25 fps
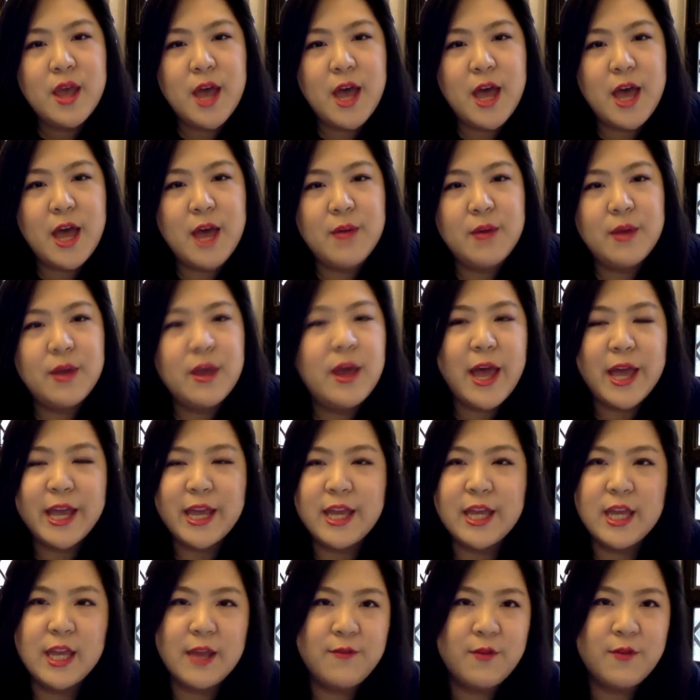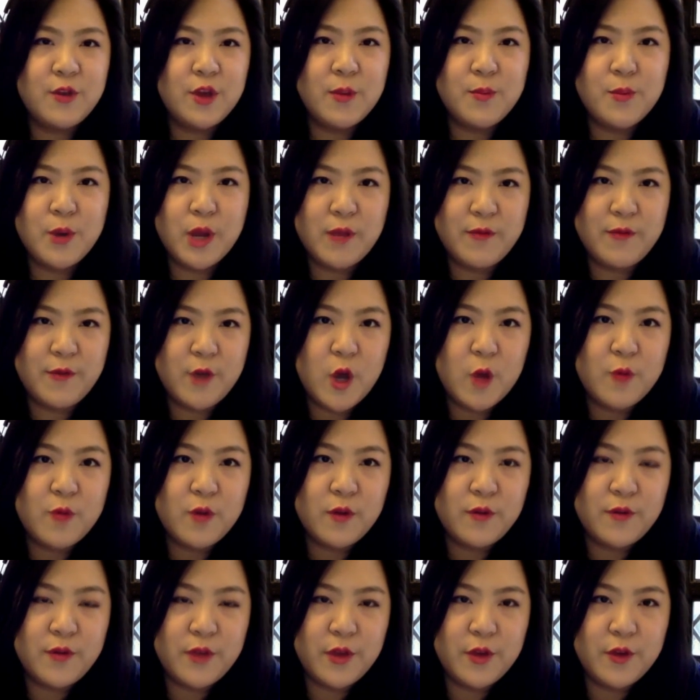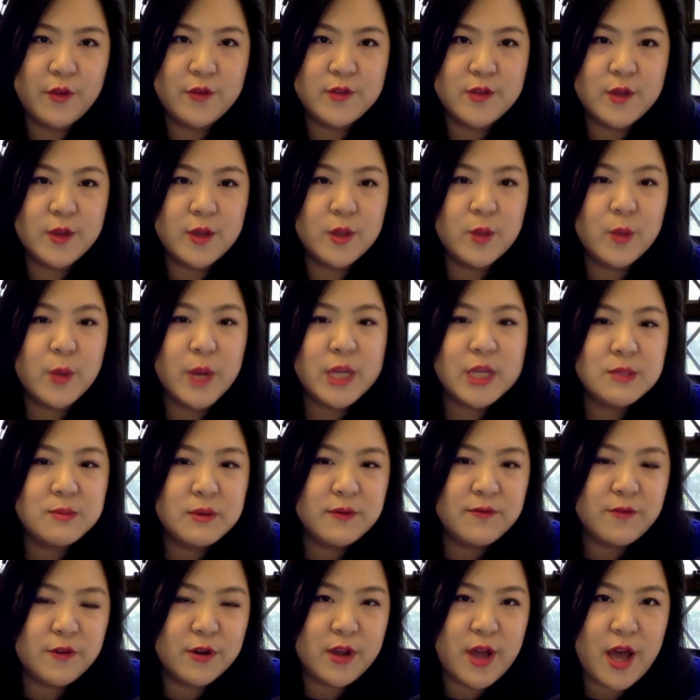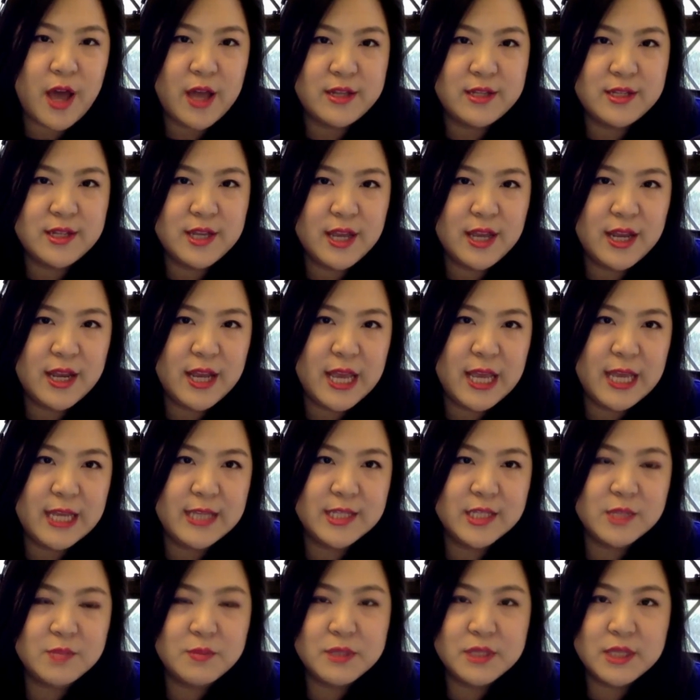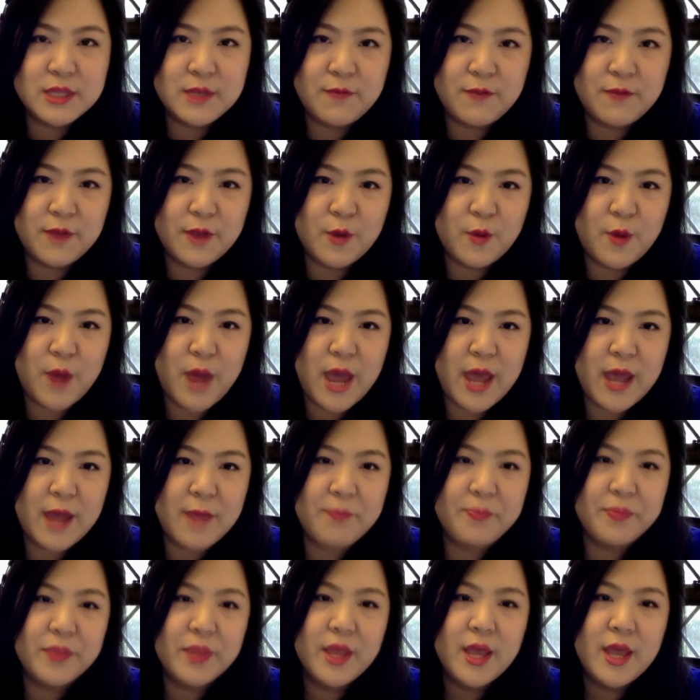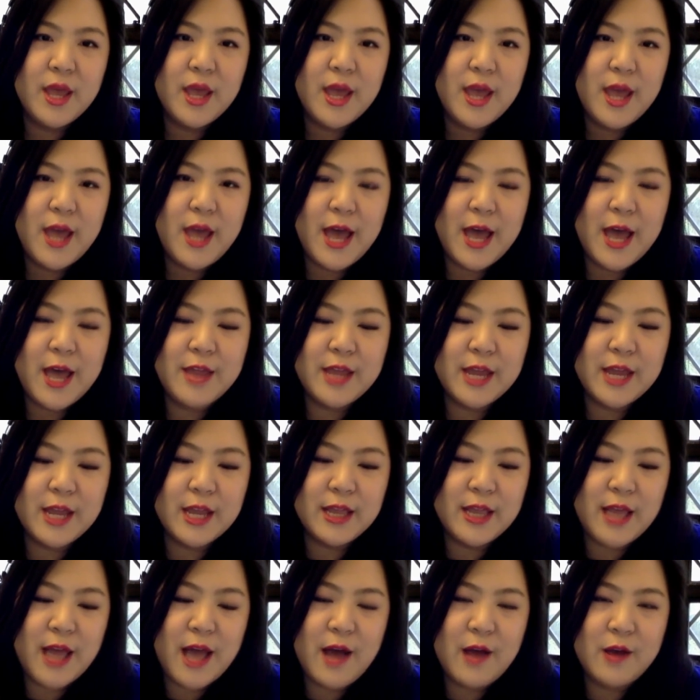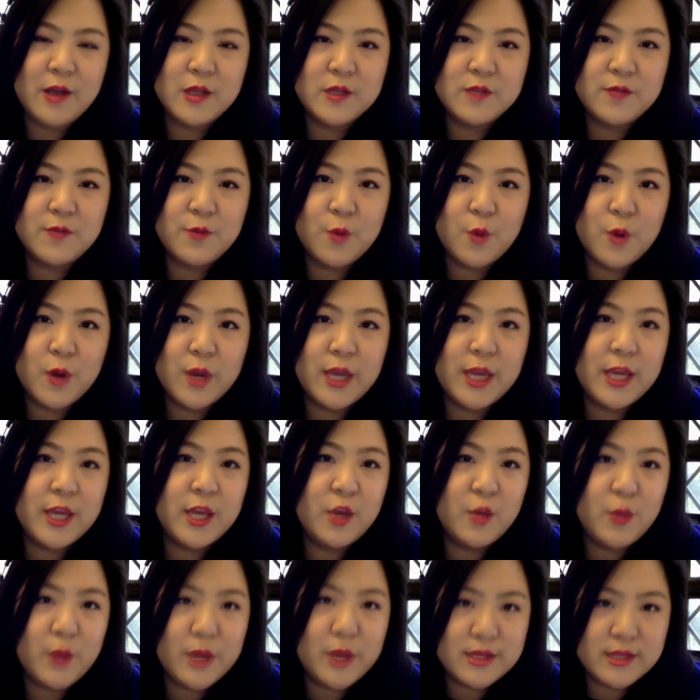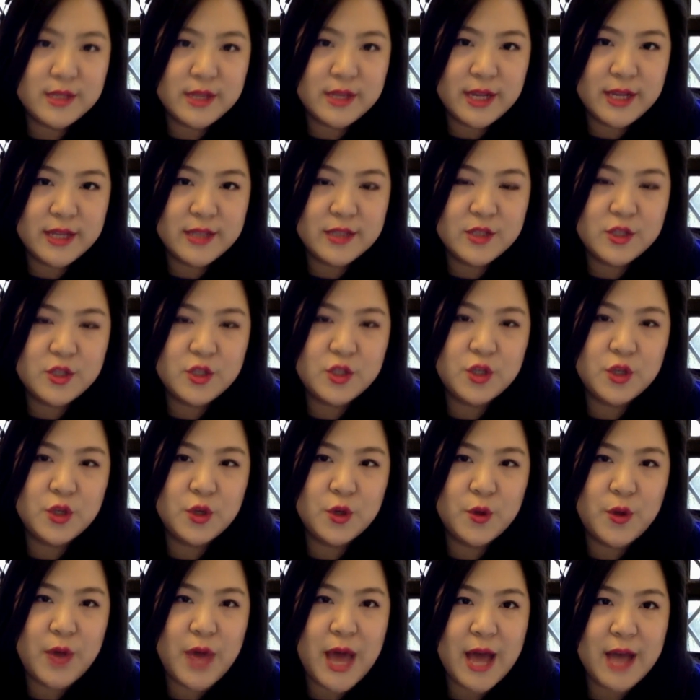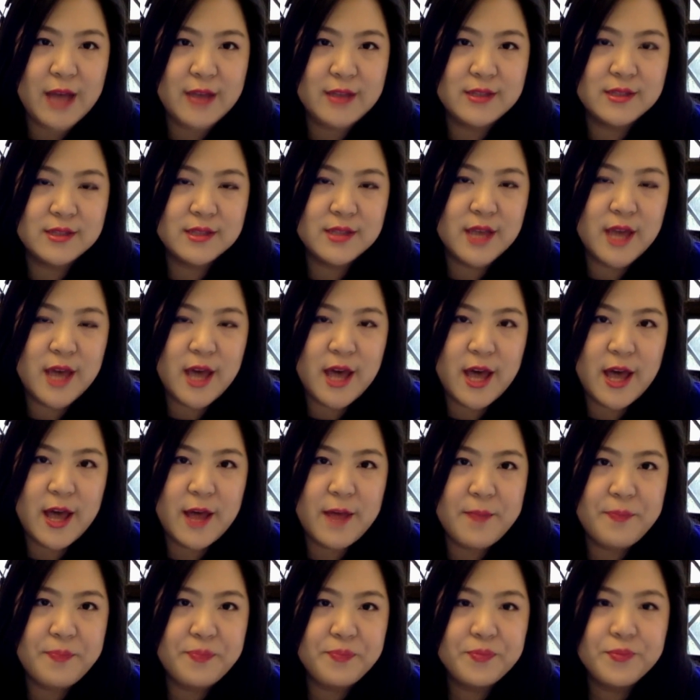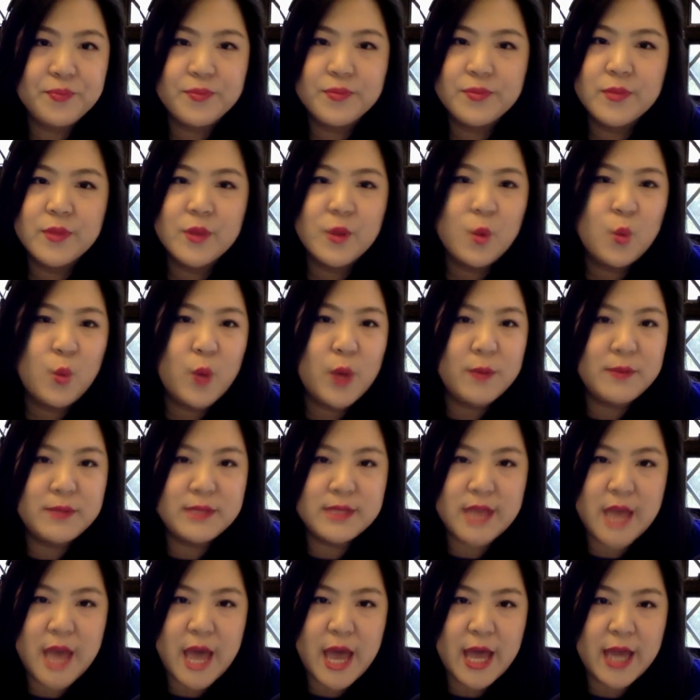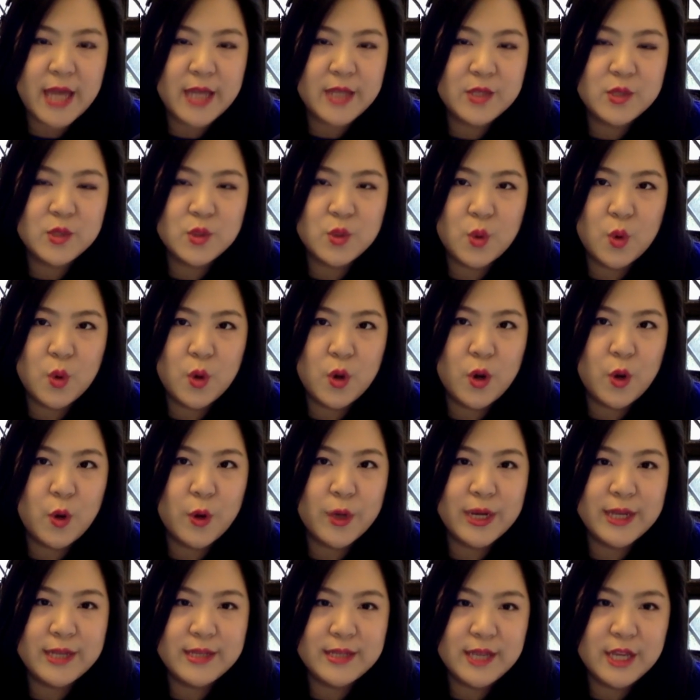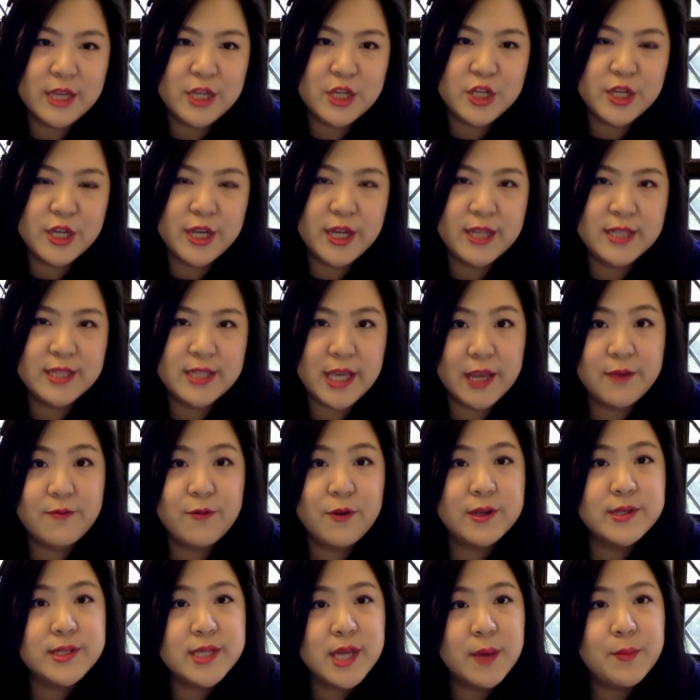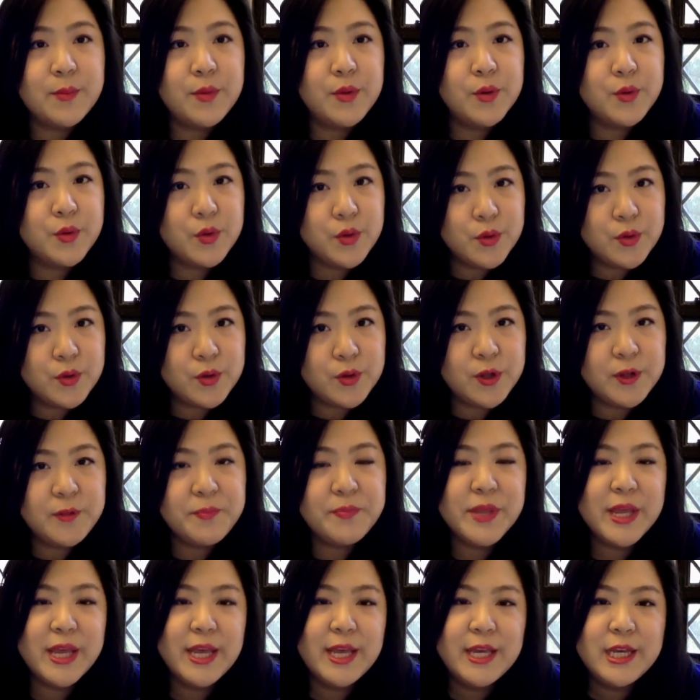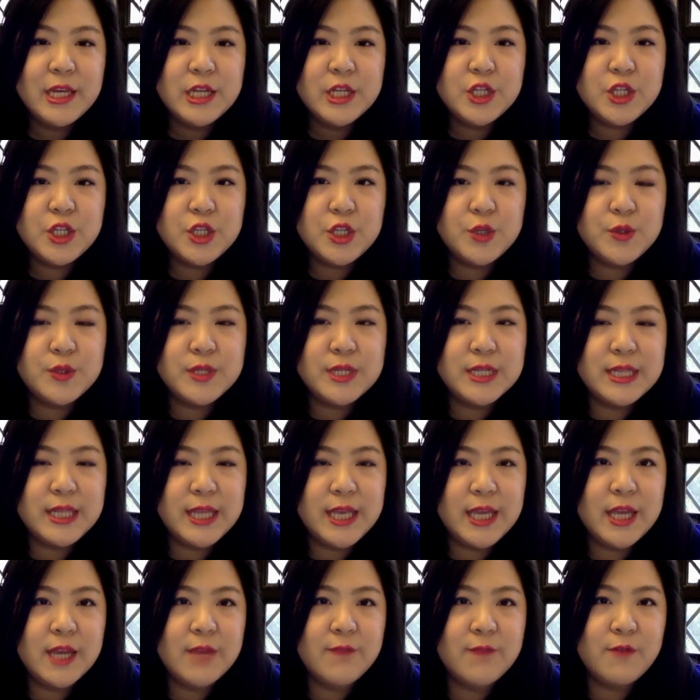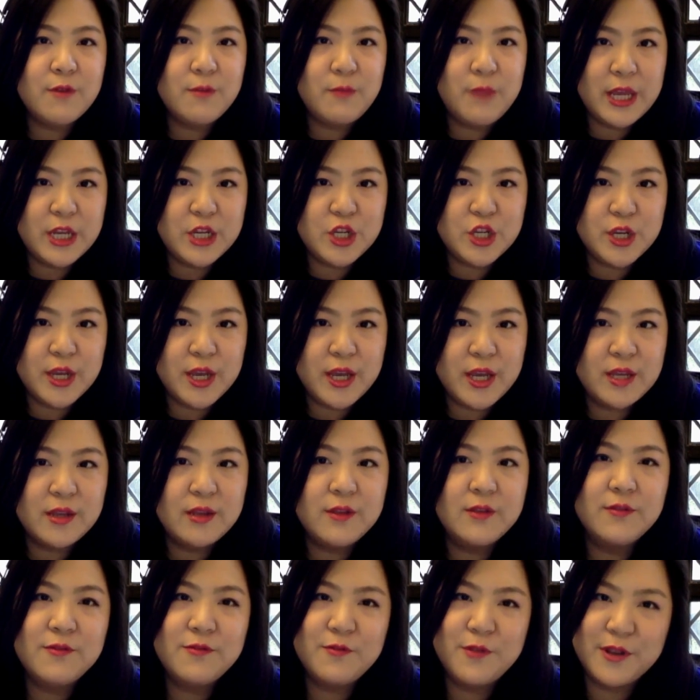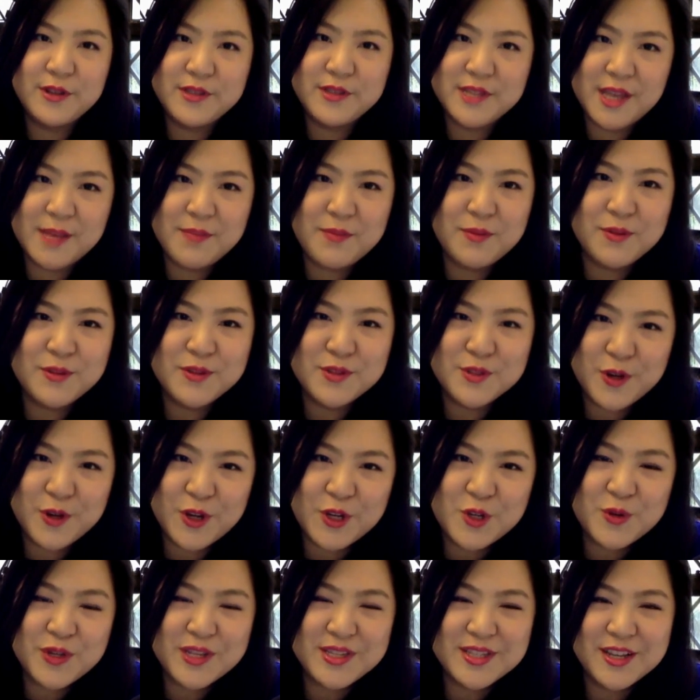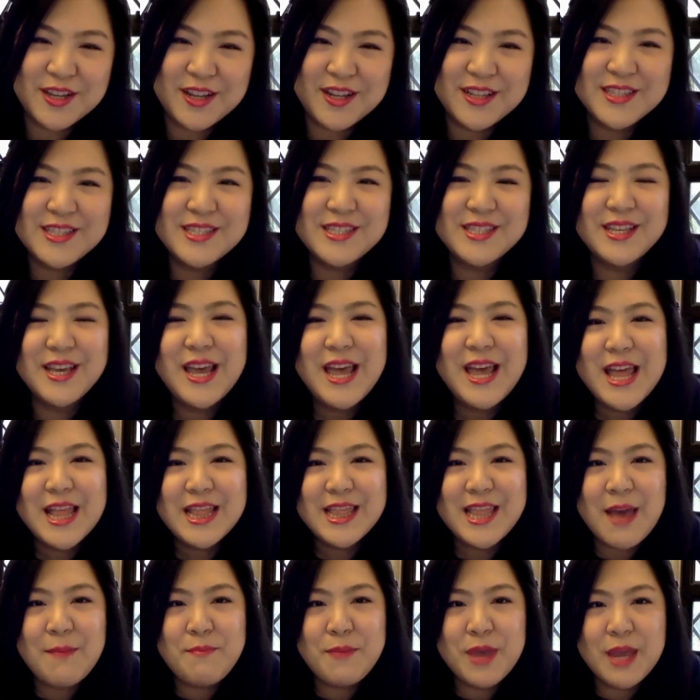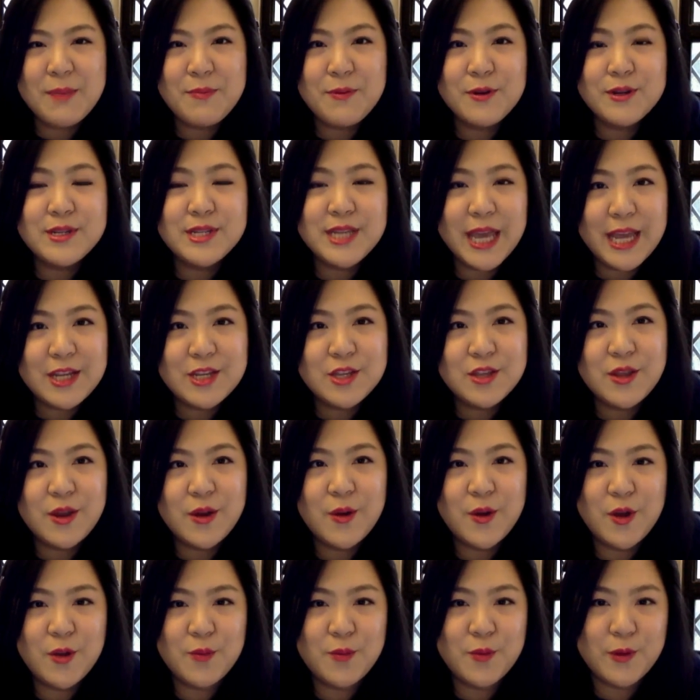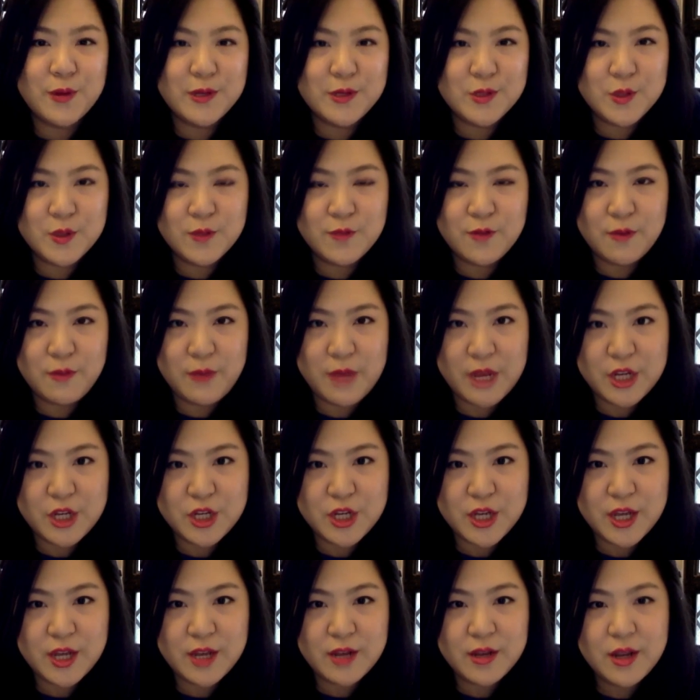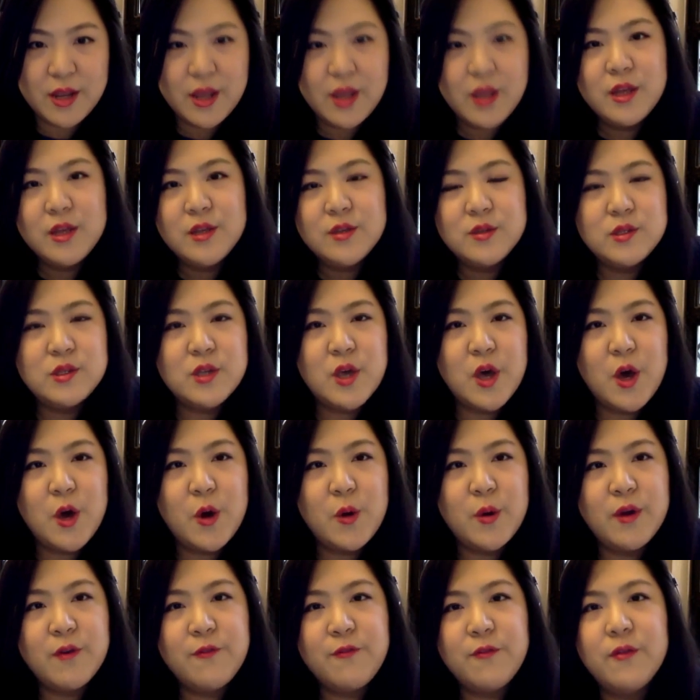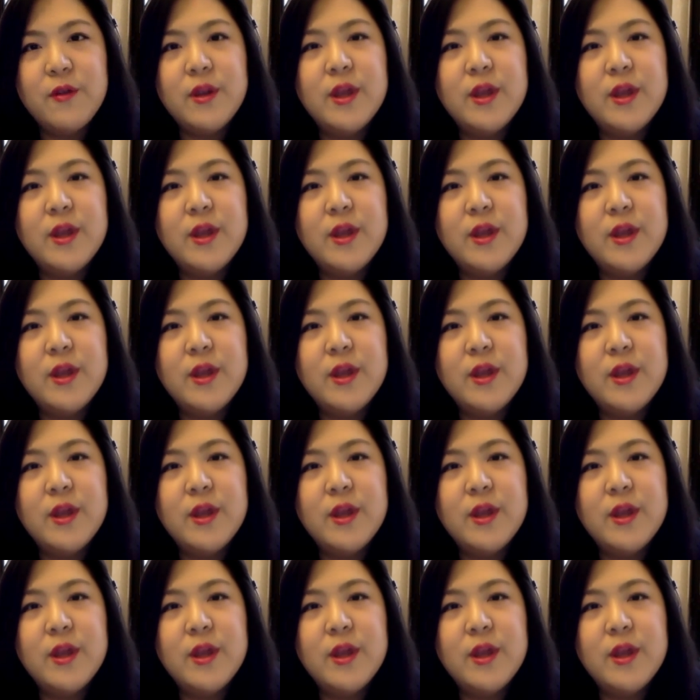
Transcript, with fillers: Uh, I can give you a brief overview. So, the right to be forgotten is a specific right uh, that allows for EU residents to ask um, websites or organizations, like, for example, Google, to delete information, for example, search results that may pertain to their own personal information. So, if,